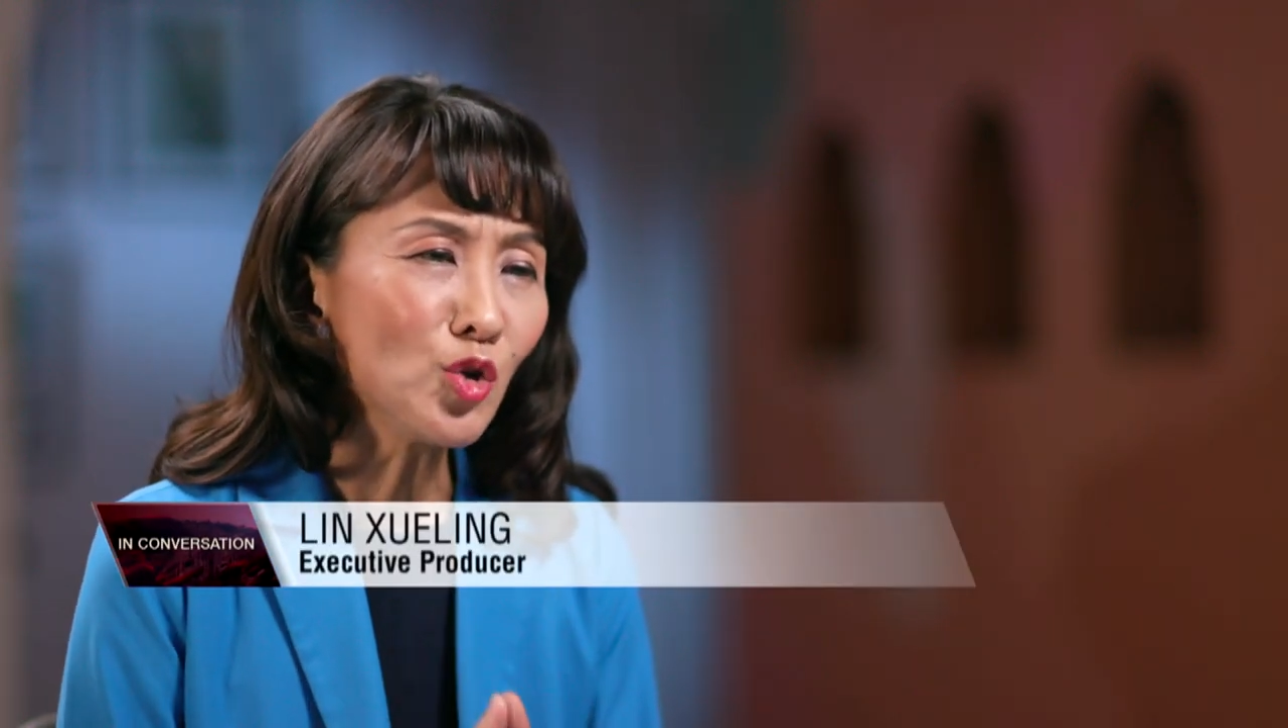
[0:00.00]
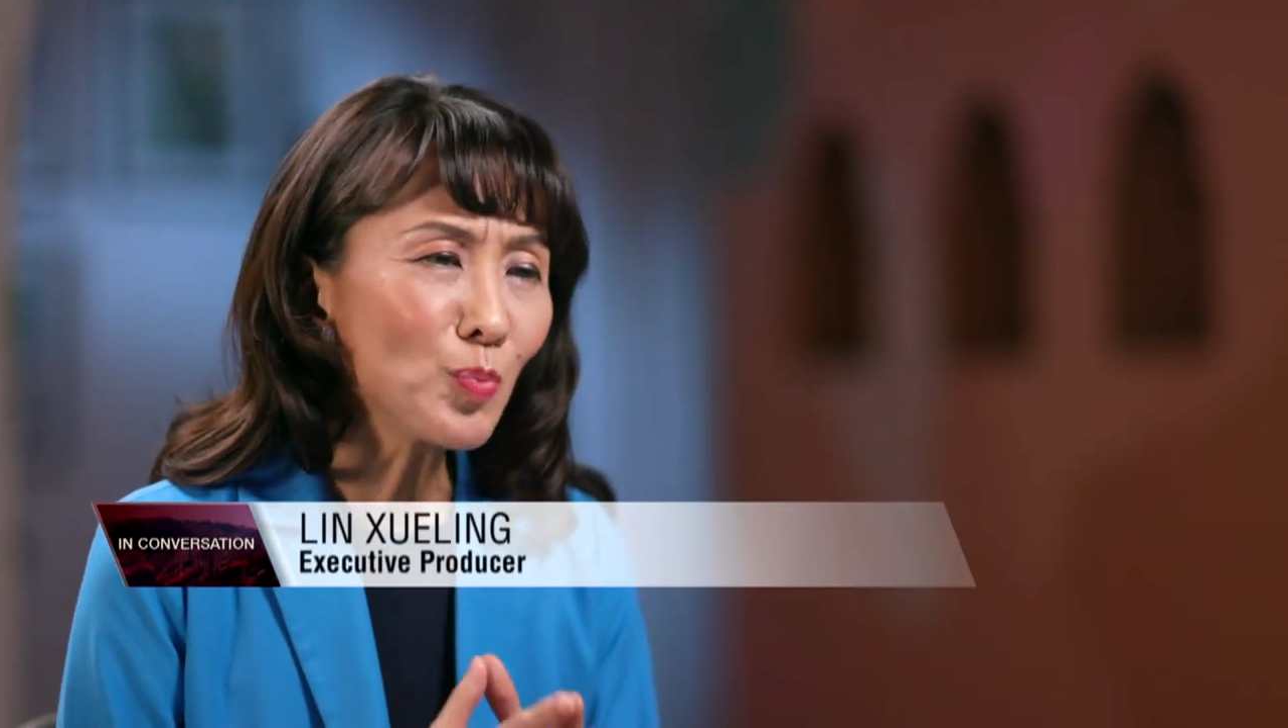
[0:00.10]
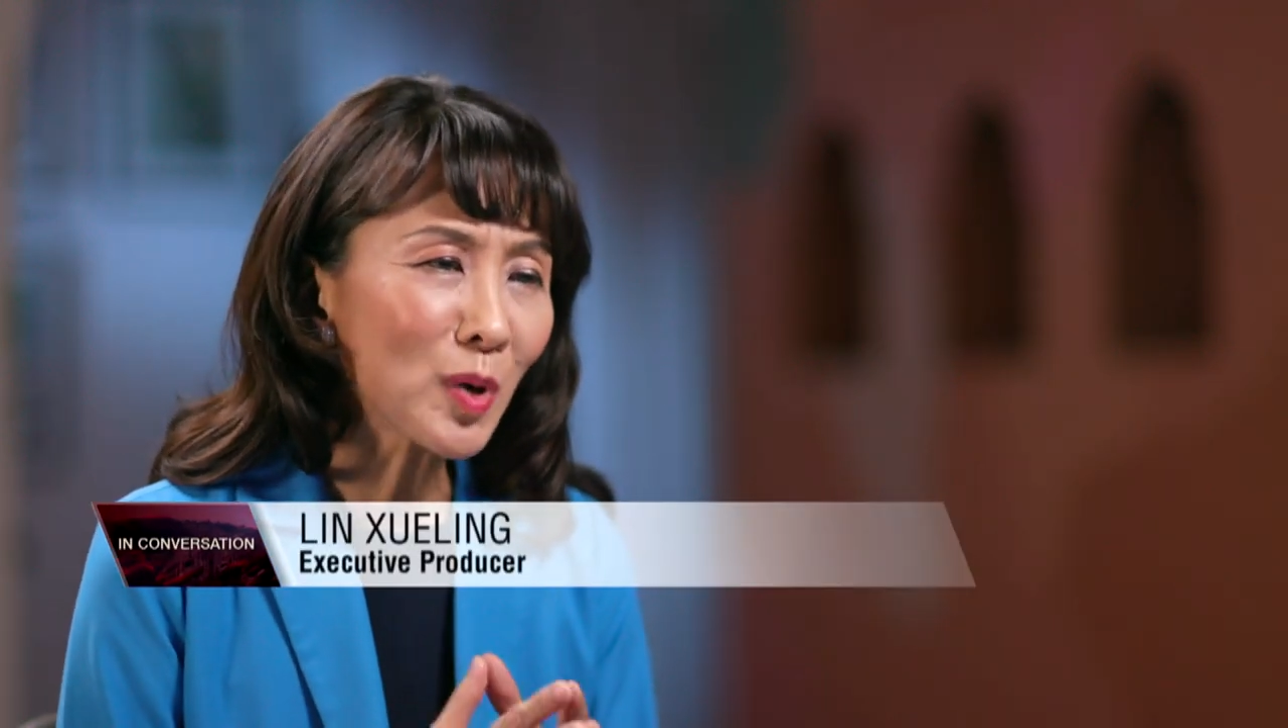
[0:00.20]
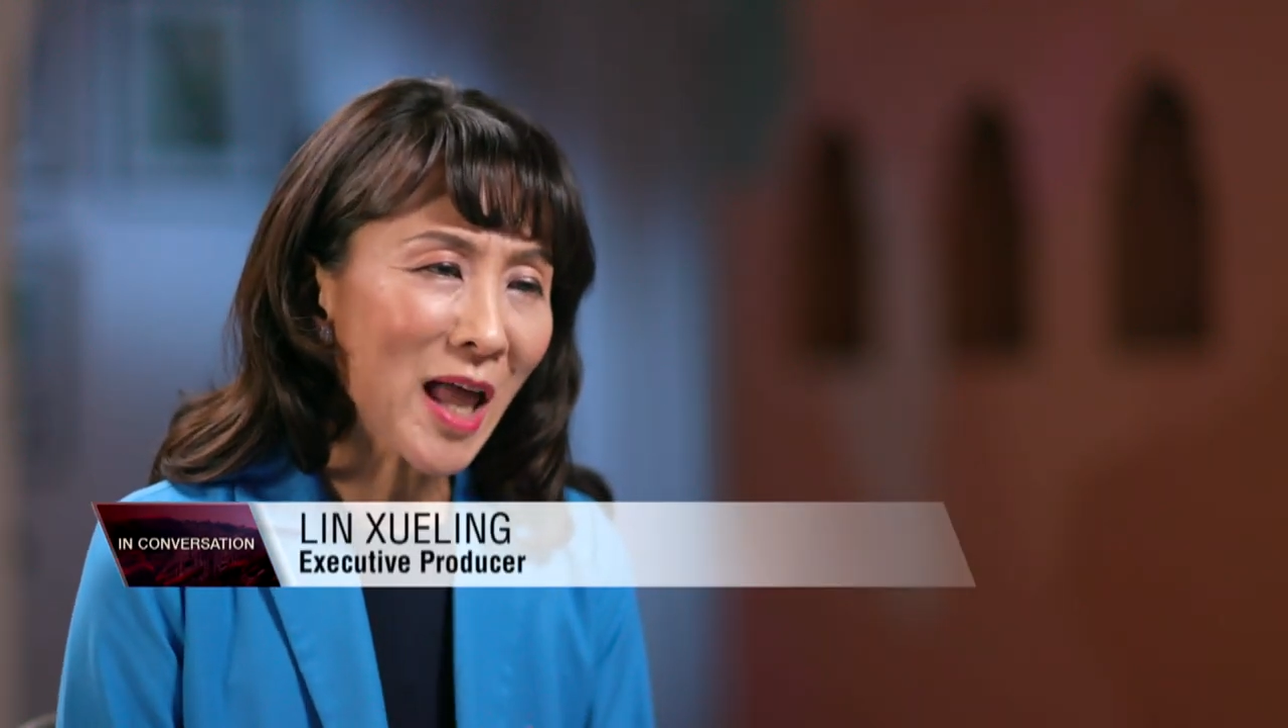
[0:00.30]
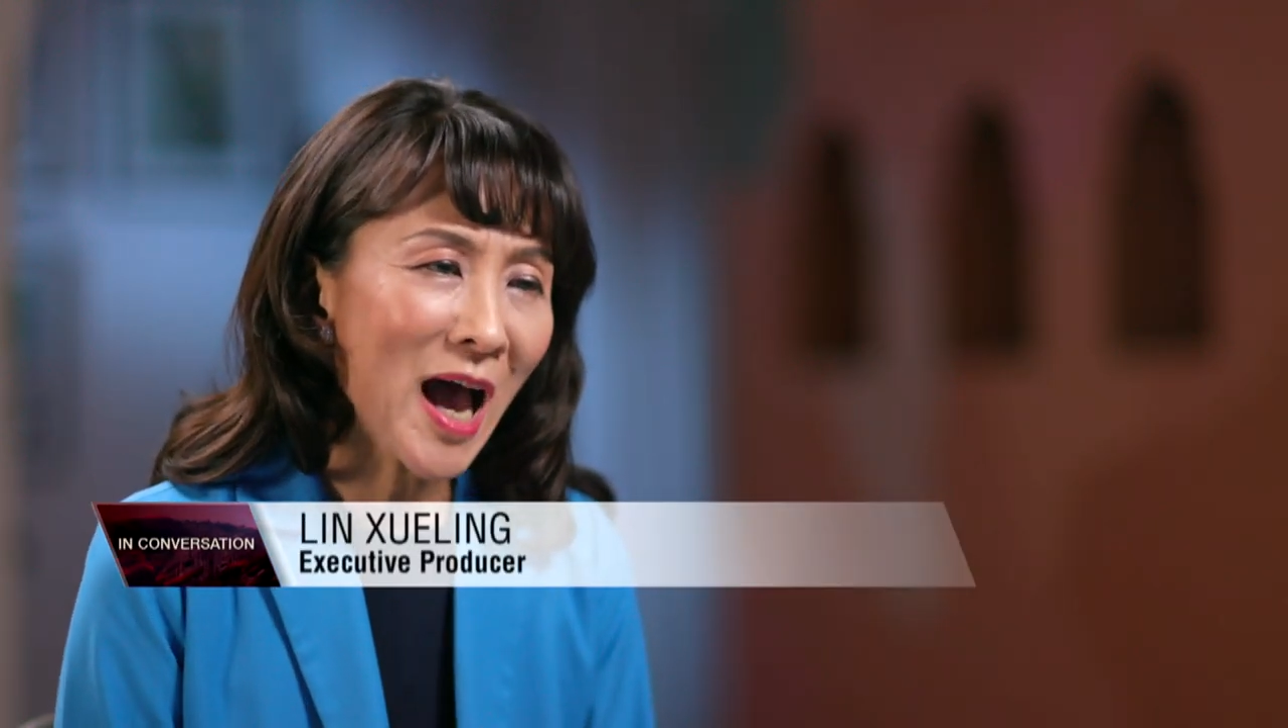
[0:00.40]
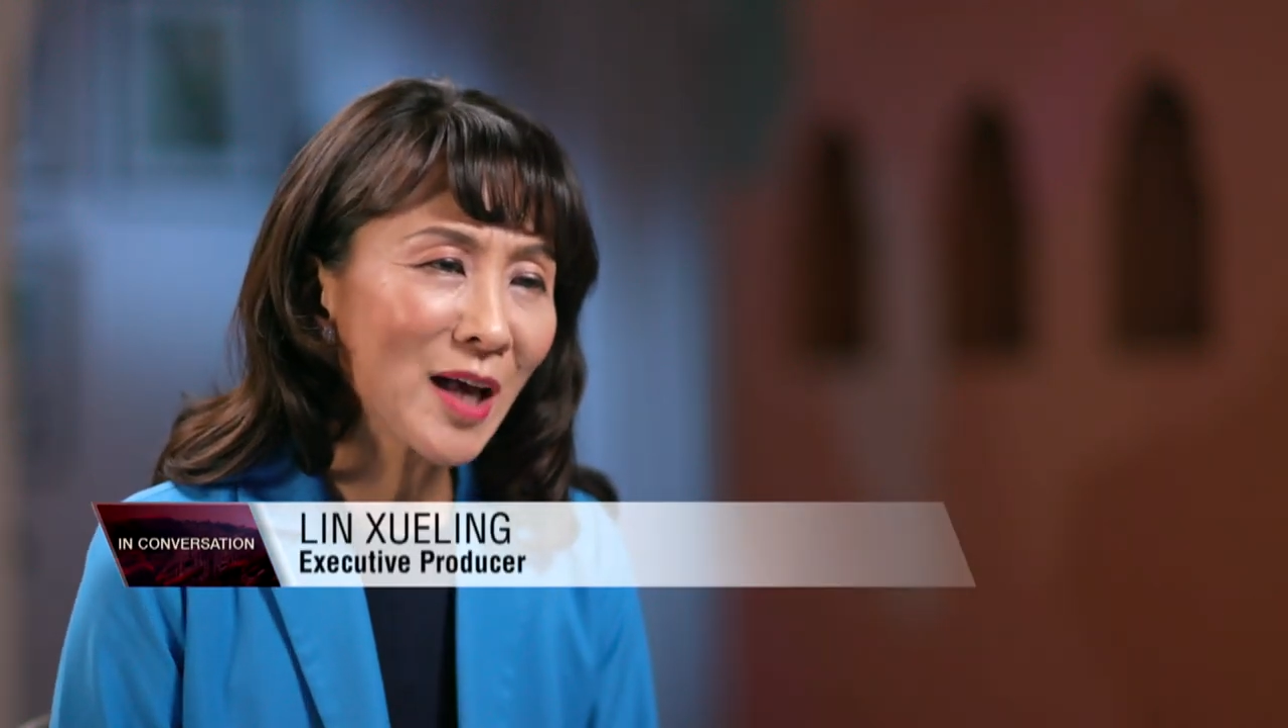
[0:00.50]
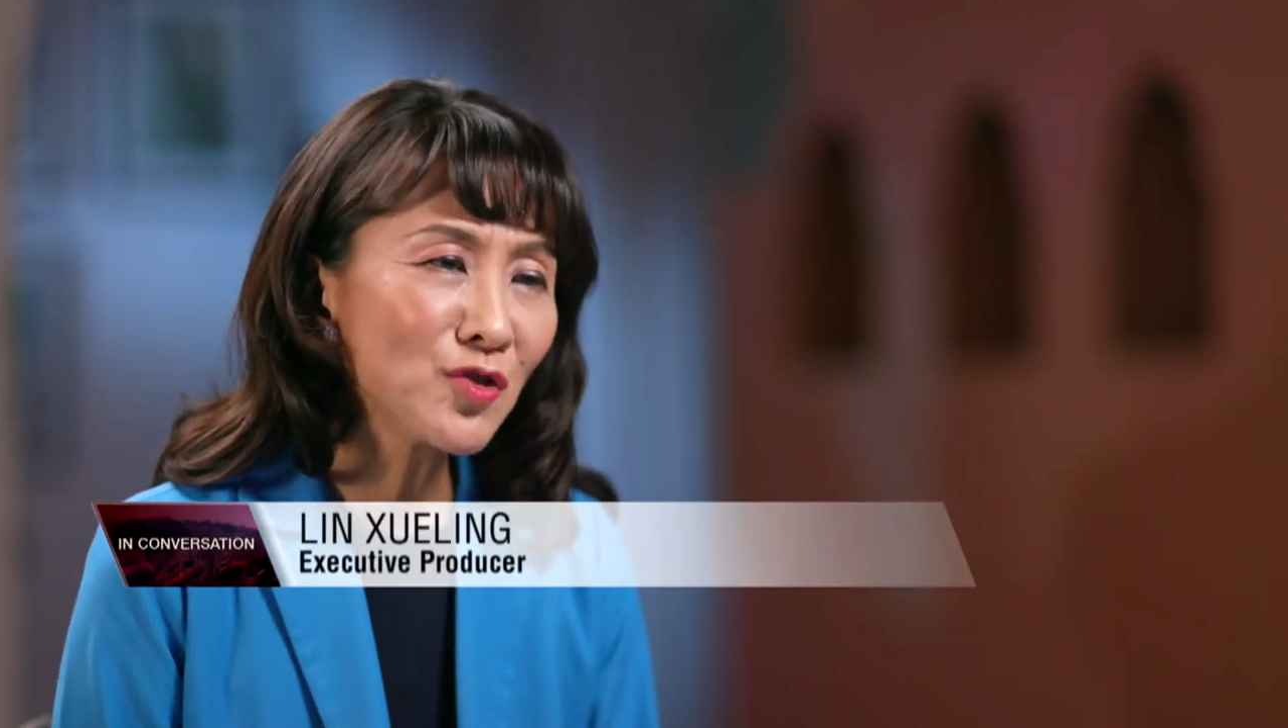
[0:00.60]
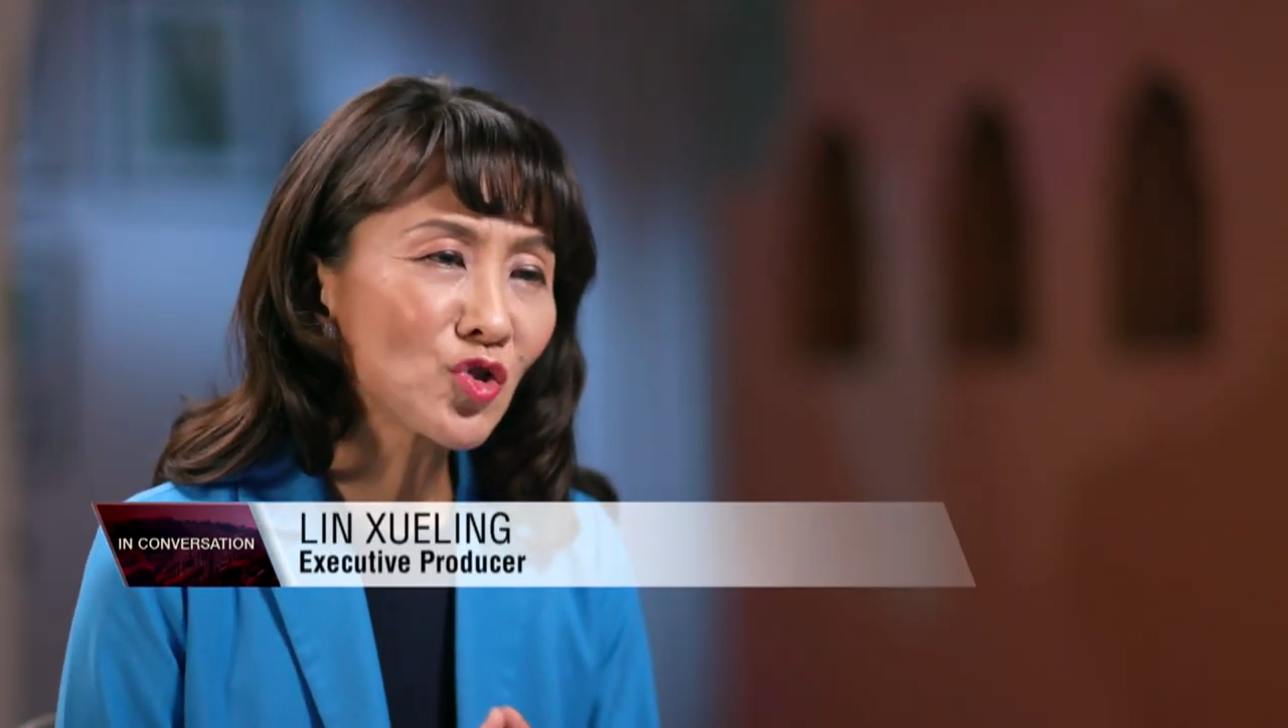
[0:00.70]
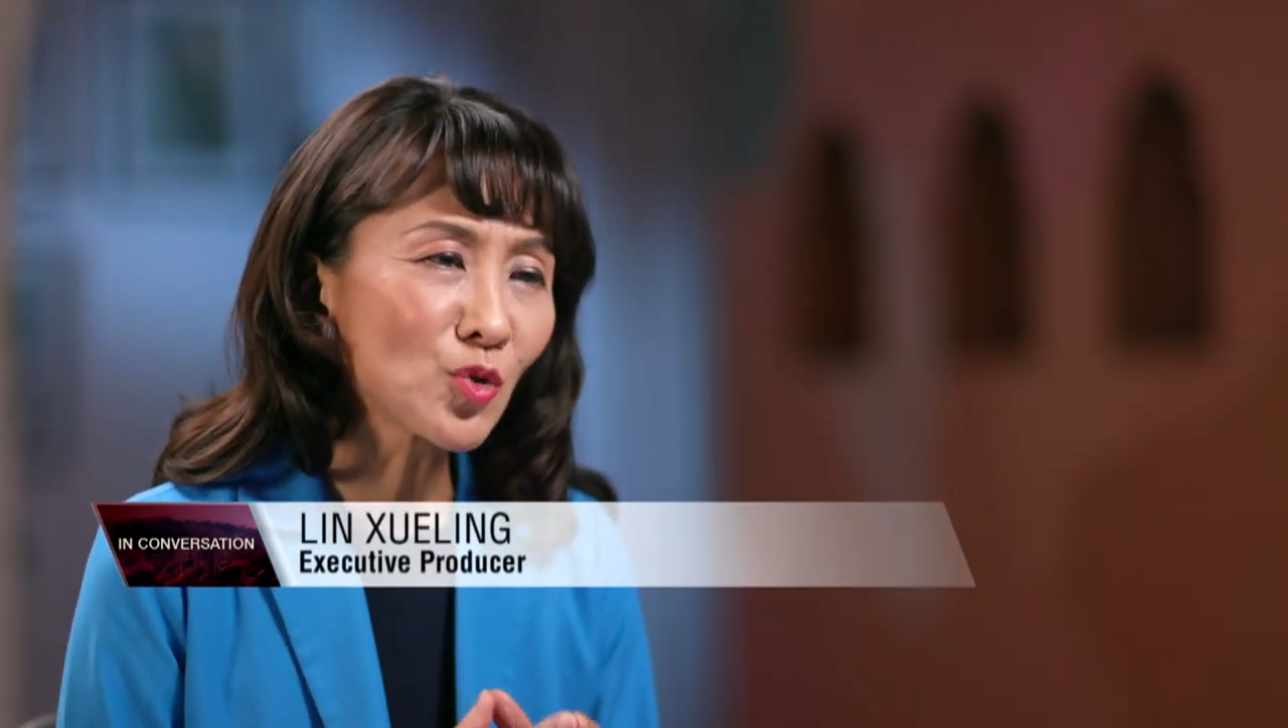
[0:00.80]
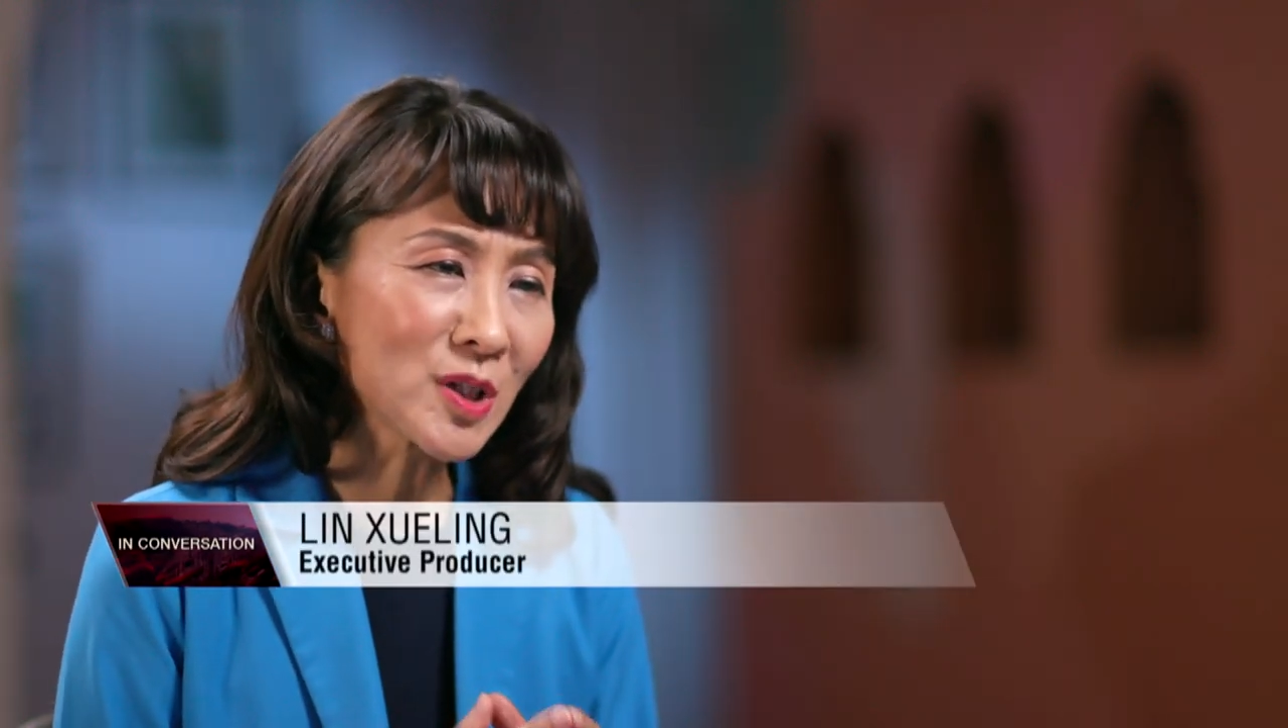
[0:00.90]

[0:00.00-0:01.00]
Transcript: plan to